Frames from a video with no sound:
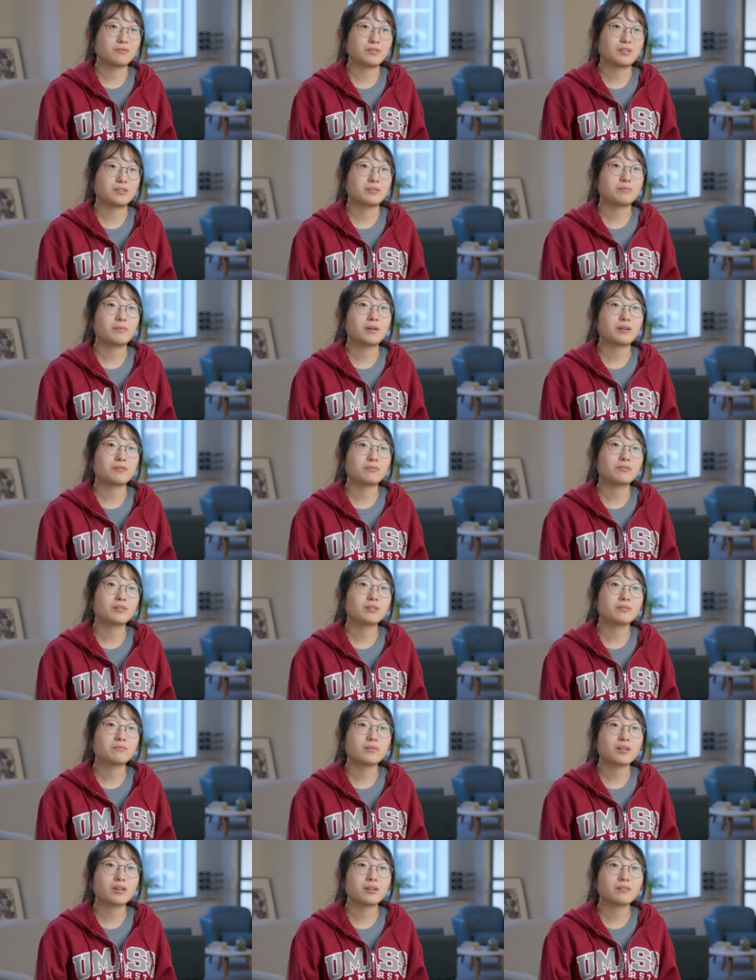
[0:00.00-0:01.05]
feedback
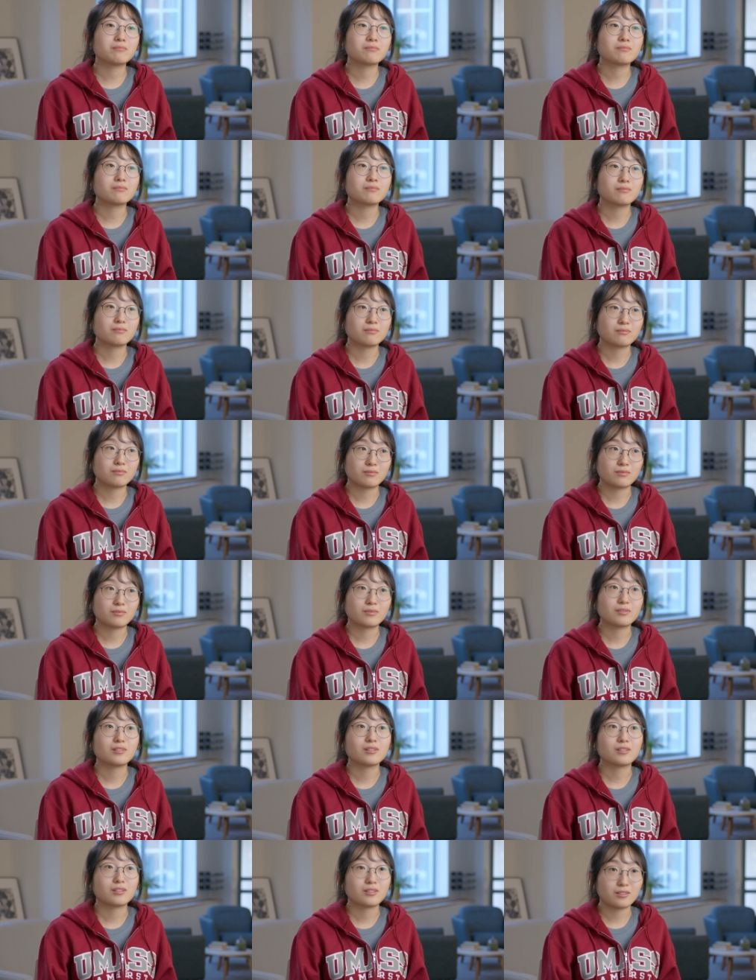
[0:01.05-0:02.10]
from them,
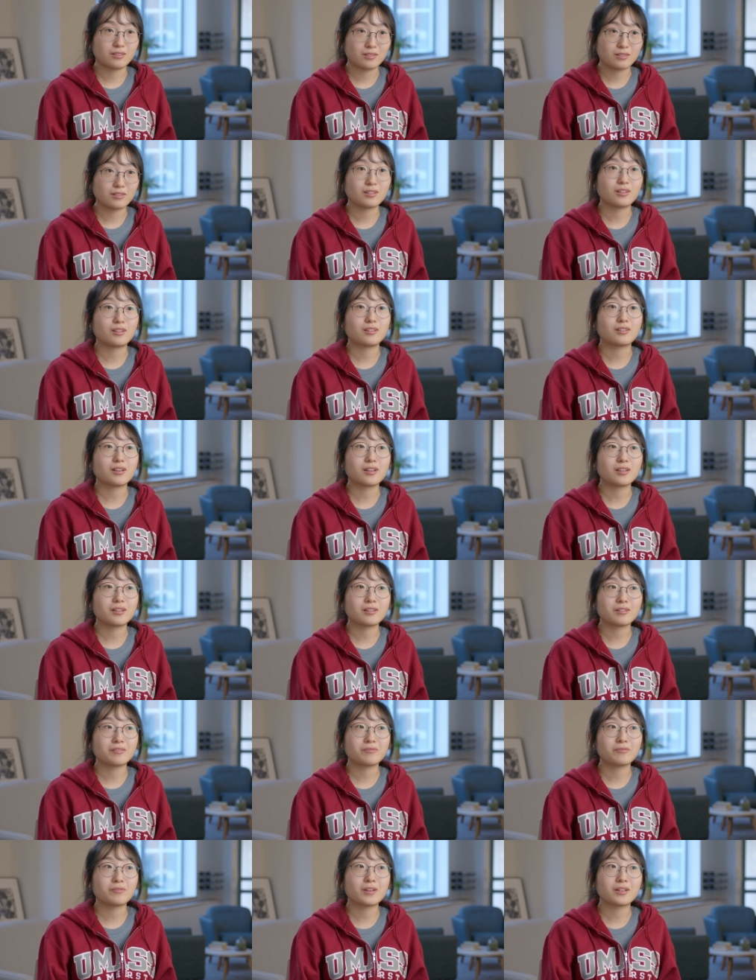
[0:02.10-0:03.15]
and
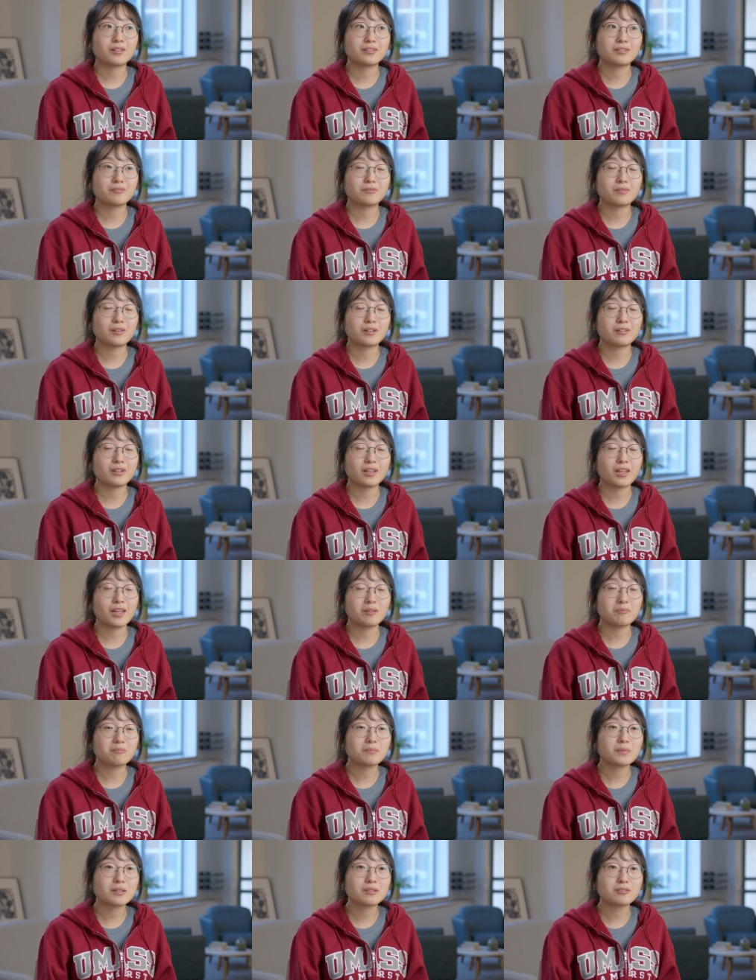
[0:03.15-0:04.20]
I felt very
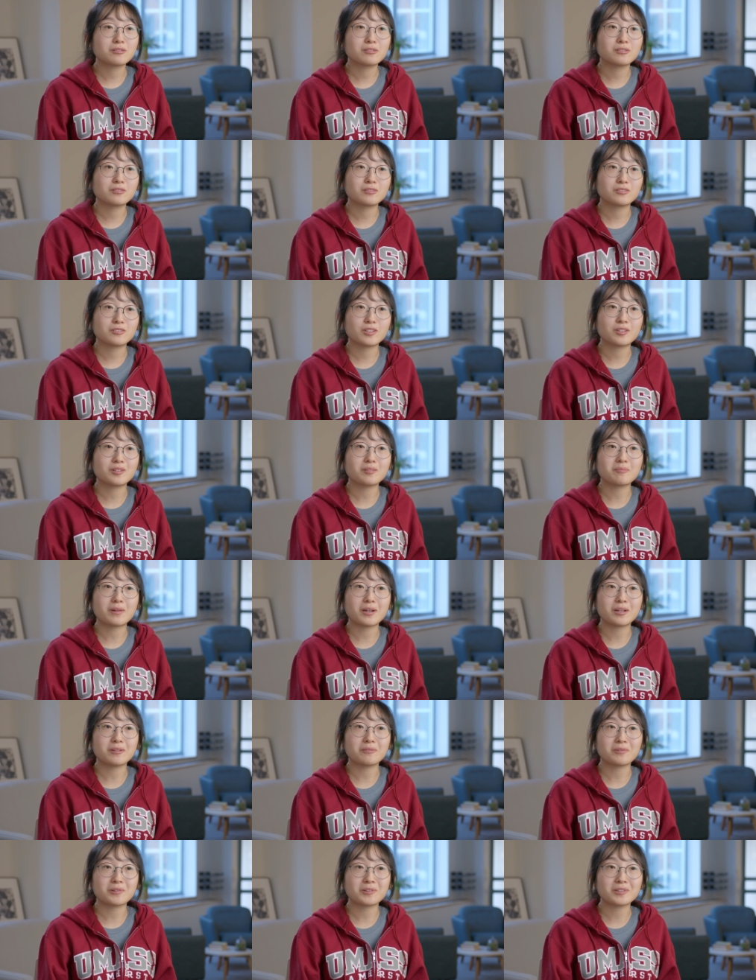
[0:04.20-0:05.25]
happy to share
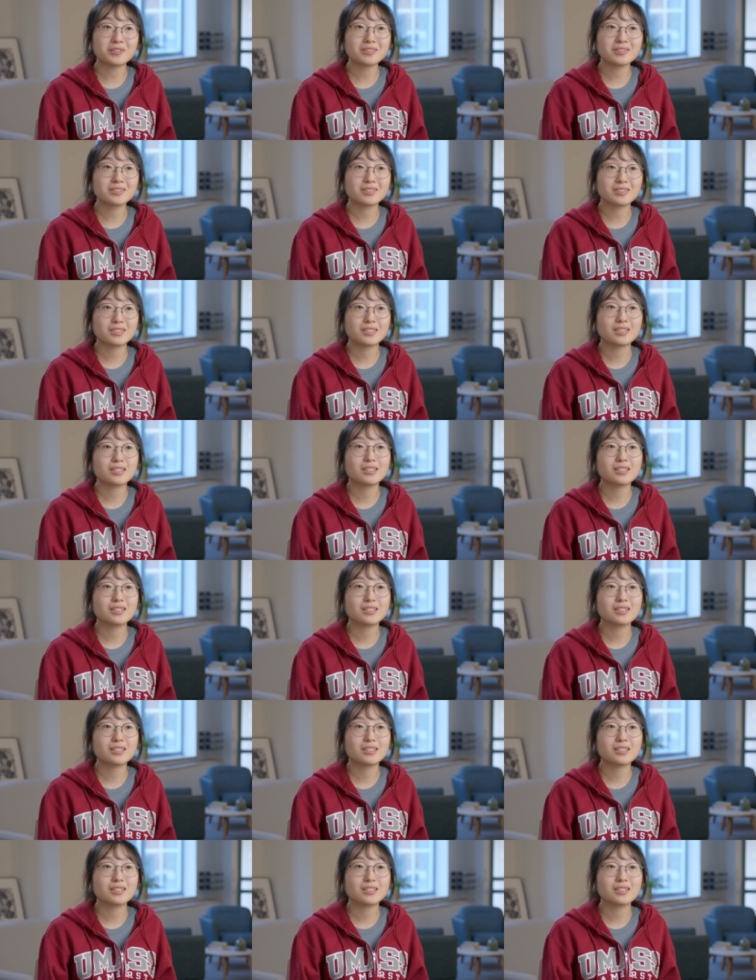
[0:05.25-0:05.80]
my works.